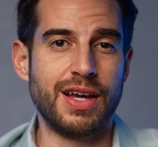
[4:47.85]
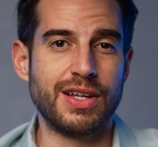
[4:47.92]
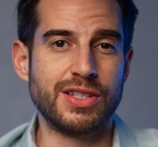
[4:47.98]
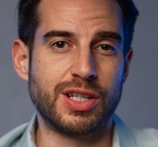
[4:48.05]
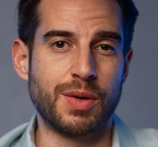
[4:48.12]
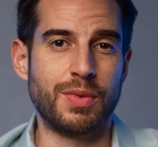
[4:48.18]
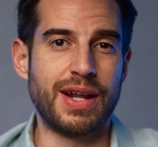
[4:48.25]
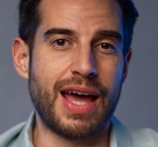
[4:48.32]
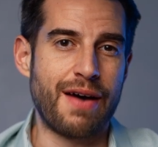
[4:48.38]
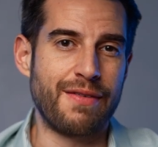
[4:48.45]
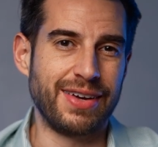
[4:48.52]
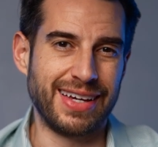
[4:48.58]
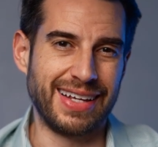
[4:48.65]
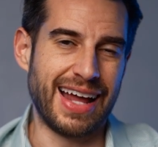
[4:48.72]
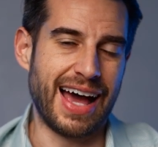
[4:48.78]
someone
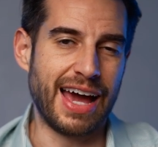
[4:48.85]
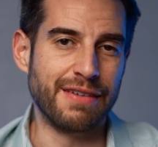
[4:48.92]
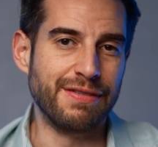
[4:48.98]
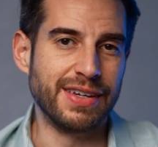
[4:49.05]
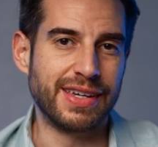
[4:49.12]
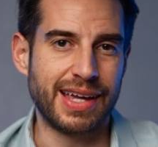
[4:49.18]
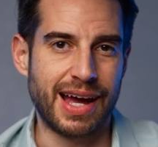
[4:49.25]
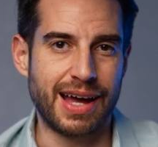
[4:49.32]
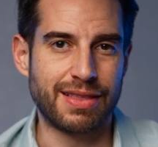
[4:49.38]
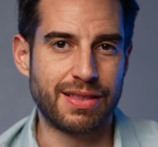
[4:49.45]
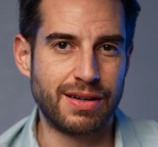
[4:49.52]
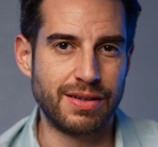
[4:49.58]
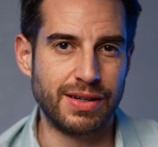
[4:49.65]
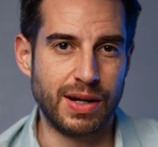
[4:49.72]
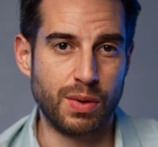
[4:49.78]
having an IV
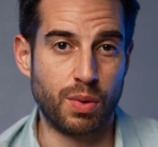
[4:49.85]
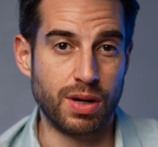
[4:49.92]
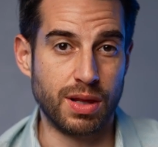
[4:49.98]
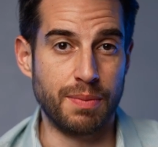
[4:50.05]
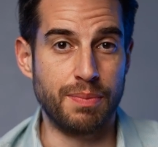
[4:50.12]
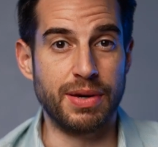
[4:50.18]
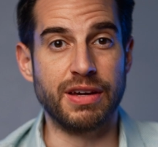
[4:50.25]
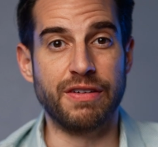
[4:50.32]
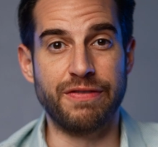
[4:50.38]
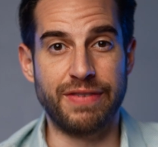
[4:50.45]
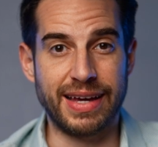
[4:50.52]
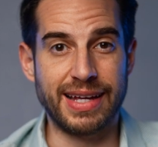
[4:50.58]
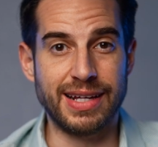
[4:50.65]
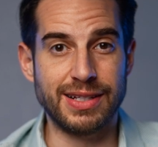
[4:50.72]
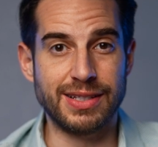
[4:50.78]
catheter in one of the big
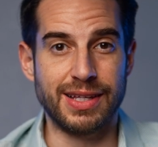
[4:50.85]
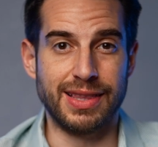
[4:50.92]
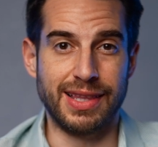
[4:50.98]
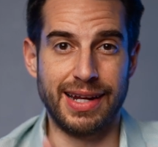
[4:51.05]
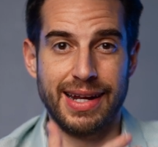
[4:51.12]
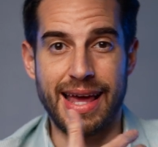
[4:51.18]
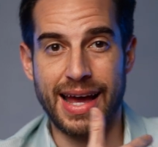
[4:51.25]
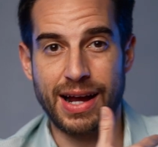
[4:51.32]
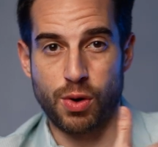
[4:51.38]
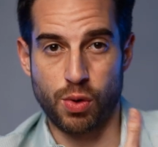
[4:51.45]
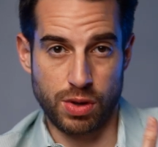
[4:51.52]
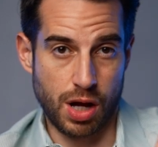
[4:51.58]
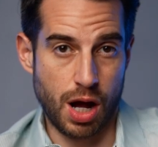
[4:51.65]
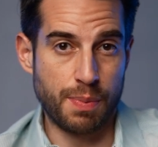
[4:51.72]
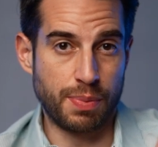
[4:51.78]
veins in the neck or
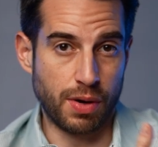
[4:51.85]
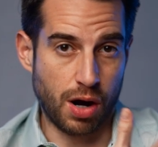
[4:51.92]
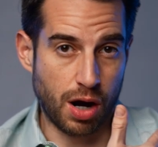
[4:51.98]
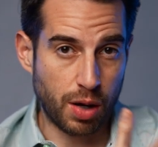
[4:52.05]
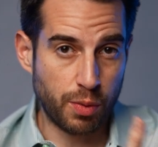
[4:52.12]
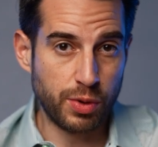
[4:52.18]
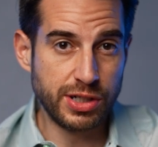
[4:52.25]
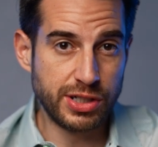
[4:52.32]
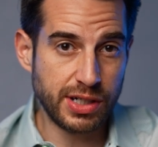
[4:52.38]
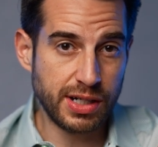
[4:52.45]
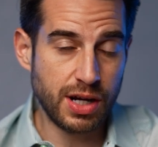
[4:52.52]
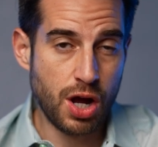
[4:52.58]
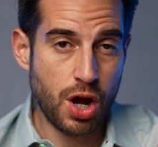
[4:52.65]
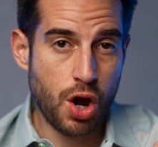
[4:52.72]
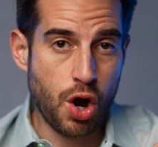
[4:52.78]
the upper arm region,